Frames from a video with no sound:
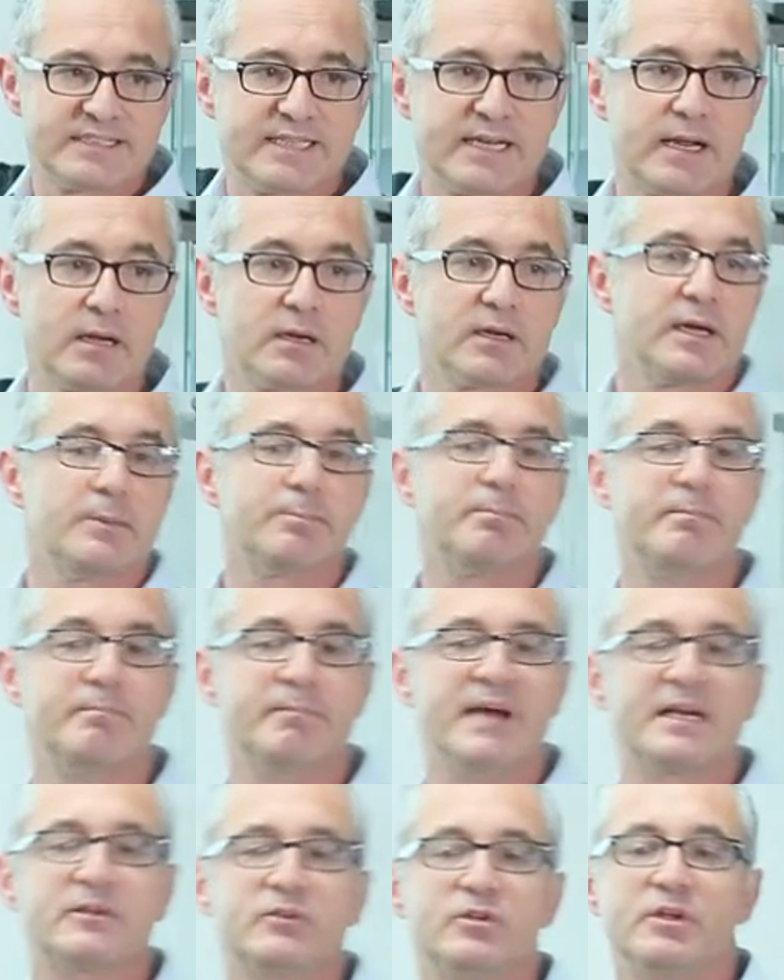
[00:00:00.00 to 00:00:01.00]
said I'll get
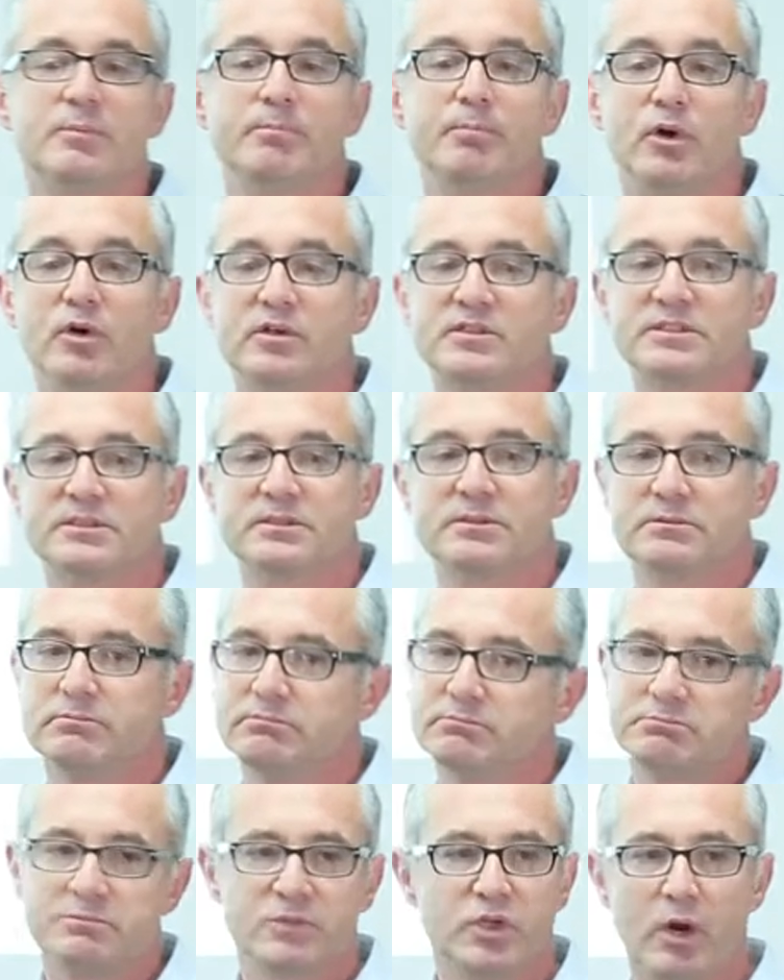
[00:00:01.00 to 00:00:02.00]
back to the books.
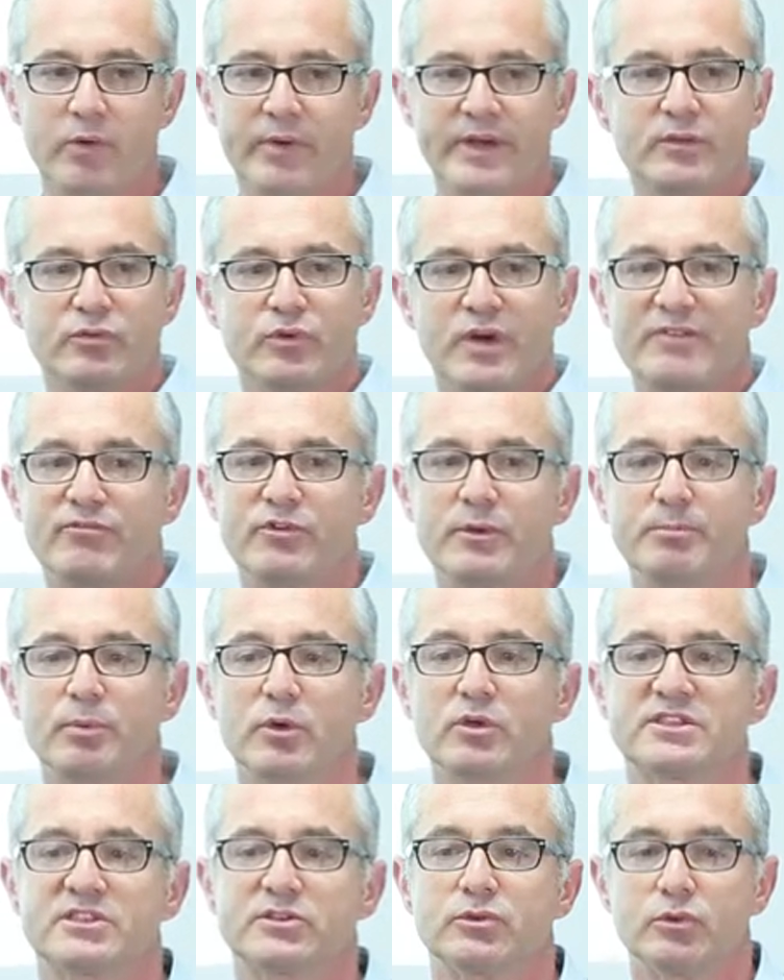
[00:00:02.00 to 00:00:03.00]
Go into every
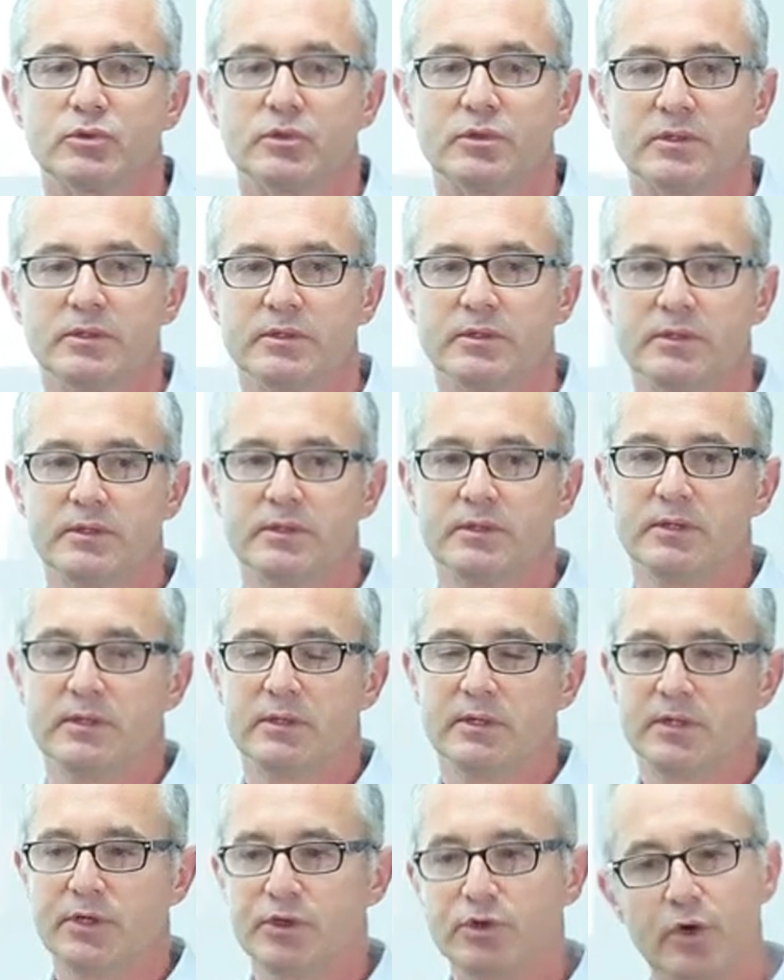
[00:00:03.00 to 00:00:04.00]
bookstore.
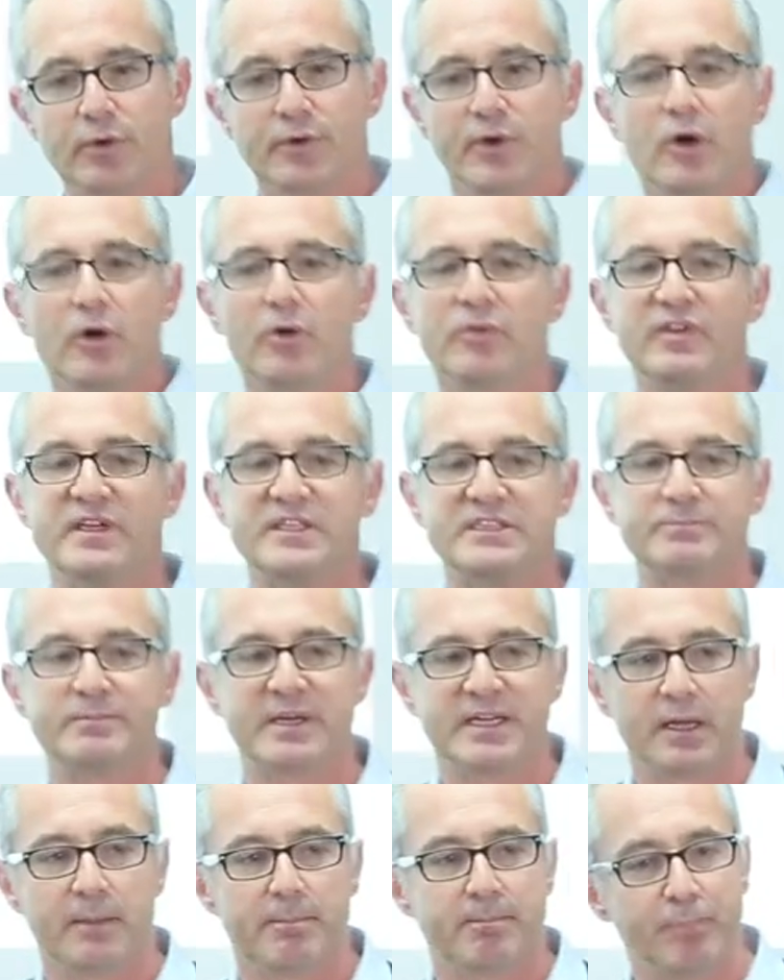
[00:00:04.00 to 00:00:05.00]
You don't know this,
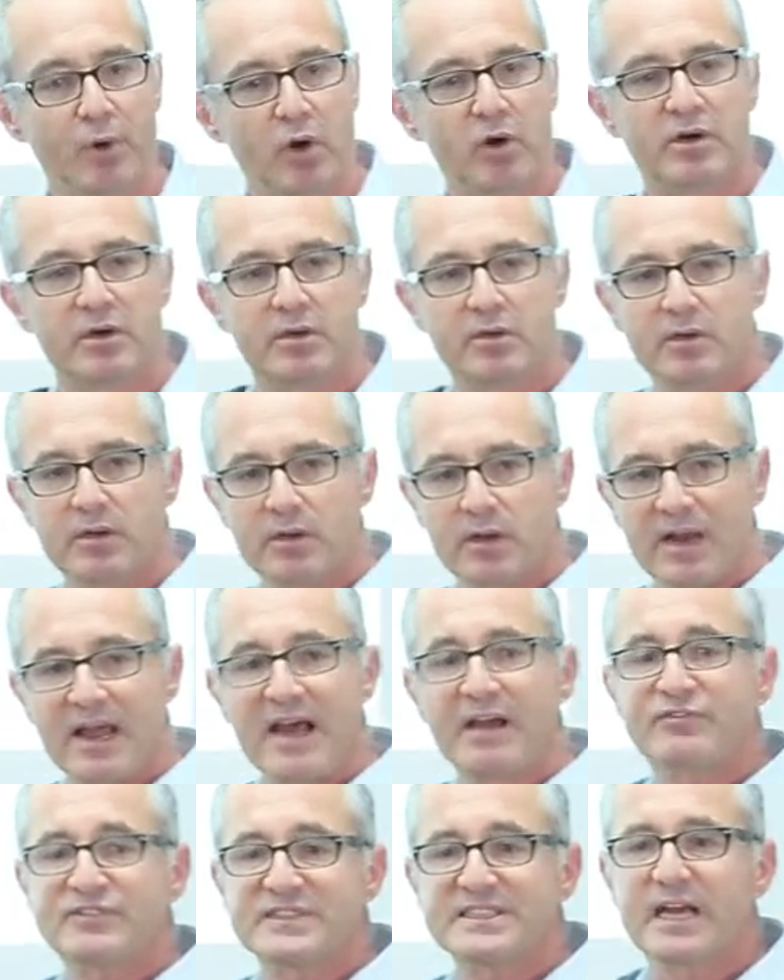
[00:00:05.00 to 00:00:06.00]
but a book
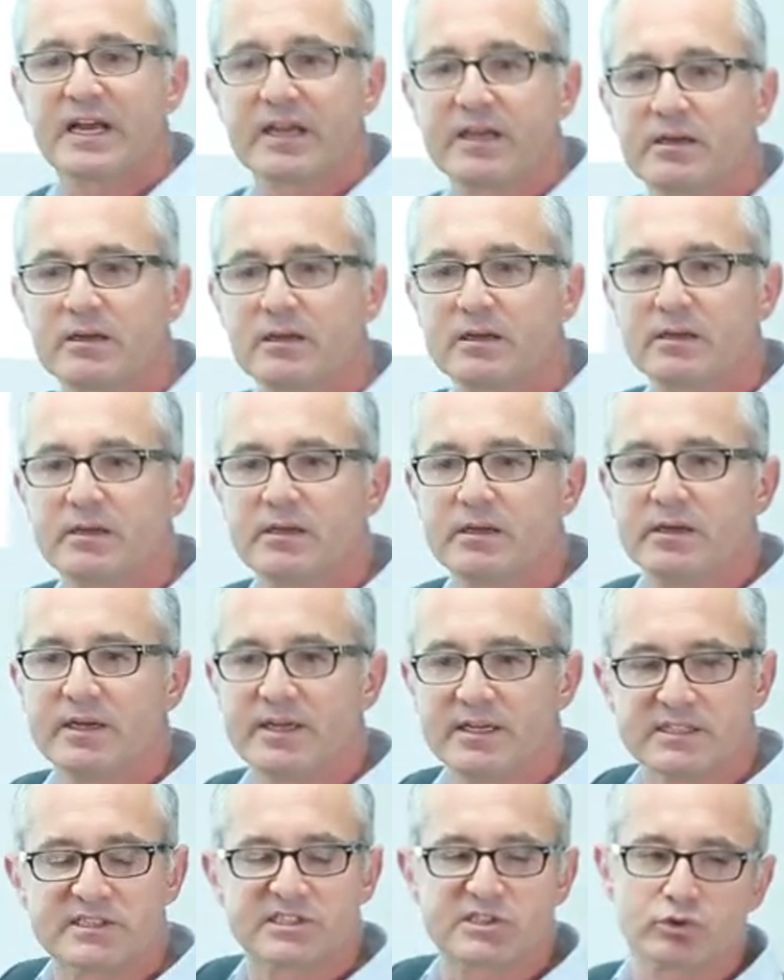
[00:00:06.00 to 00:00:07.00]
life cycle
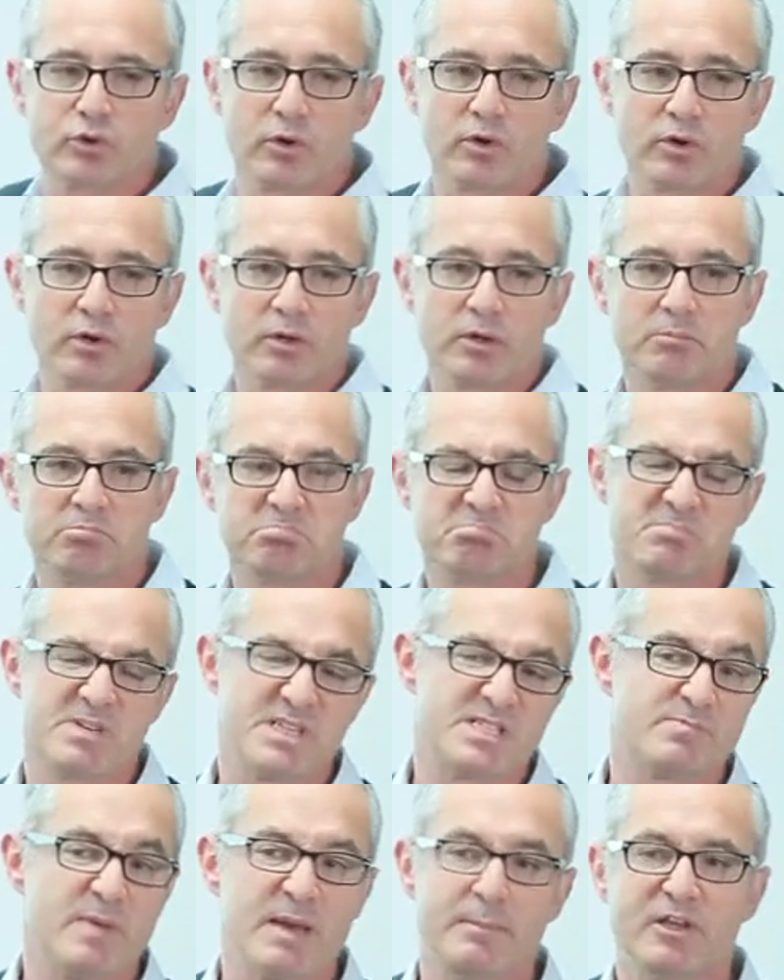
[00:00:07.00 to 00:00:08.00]
in a store
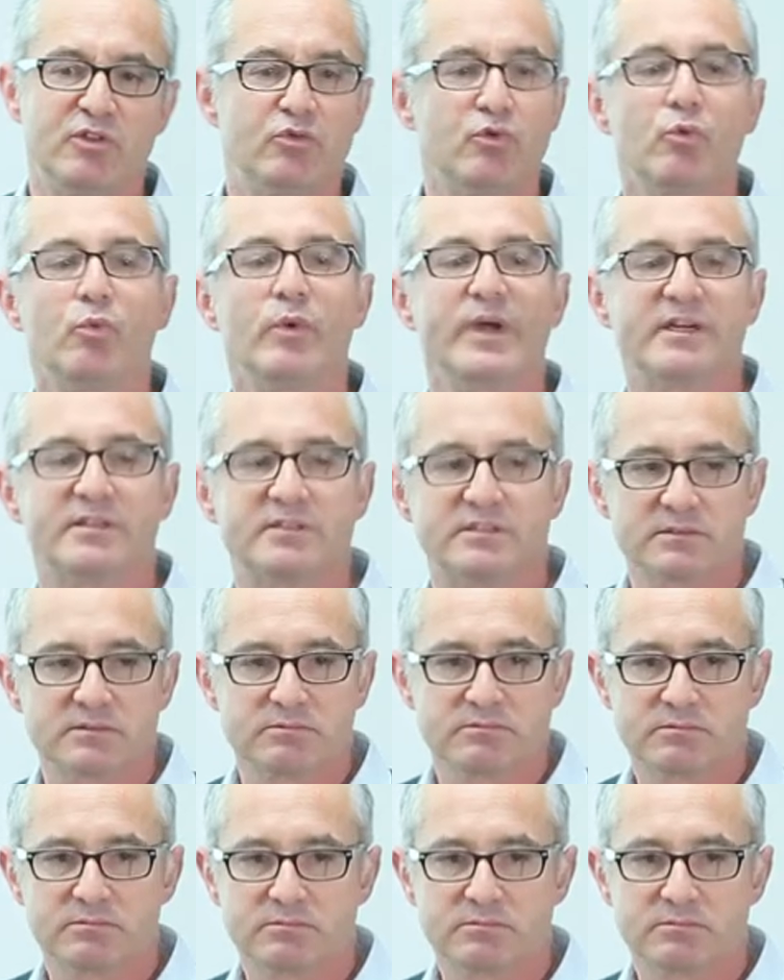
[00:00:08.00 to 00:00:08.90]
is maybe 2 weeks.